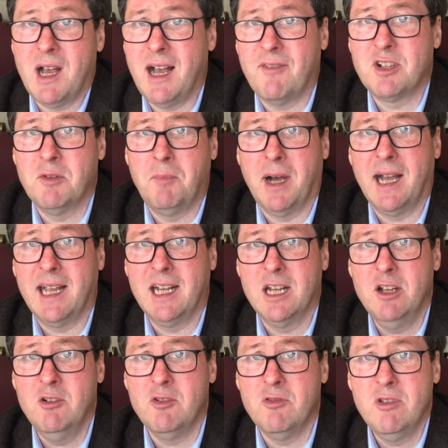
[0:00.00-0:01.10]
have to buy
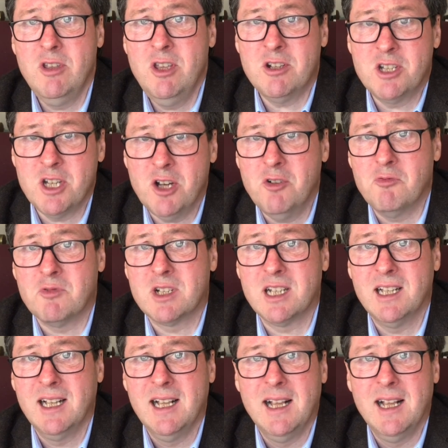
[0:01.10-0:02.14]
new. You don't.